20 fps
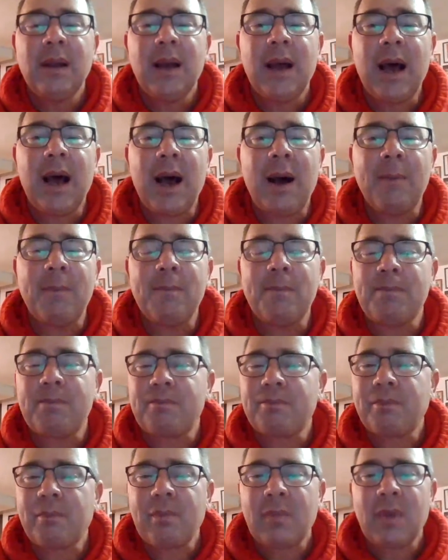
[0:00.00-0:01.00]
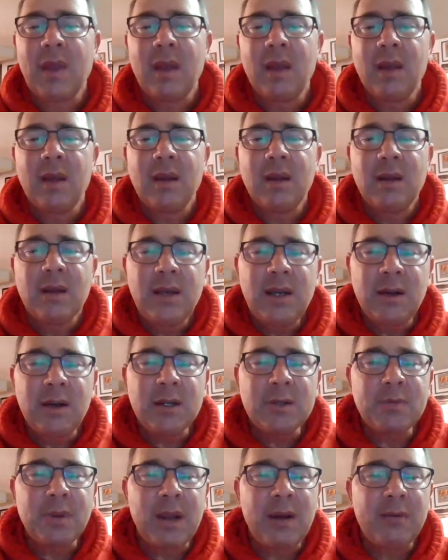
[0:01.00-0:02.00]
Um, here
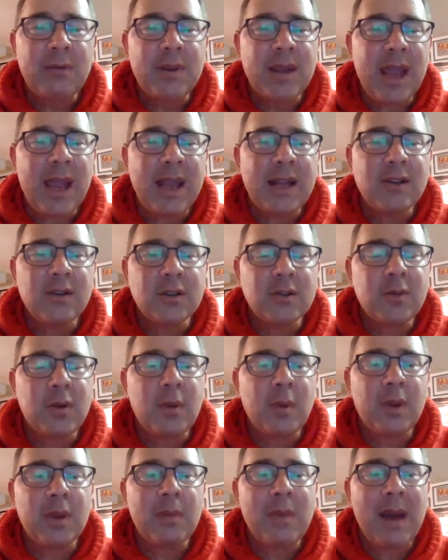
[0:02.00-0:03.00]
he's playing for the Angels when he won the